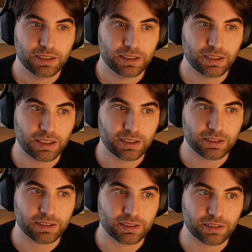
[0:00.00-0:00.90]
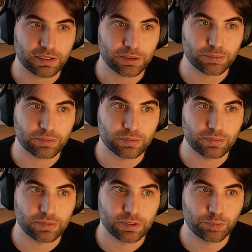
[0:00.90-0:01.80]
and
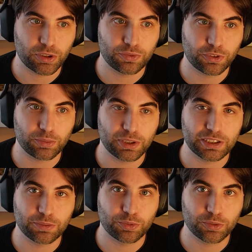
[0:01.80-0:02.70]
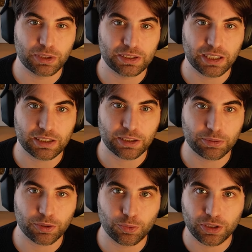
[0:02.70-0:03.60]
performance improvements are never one of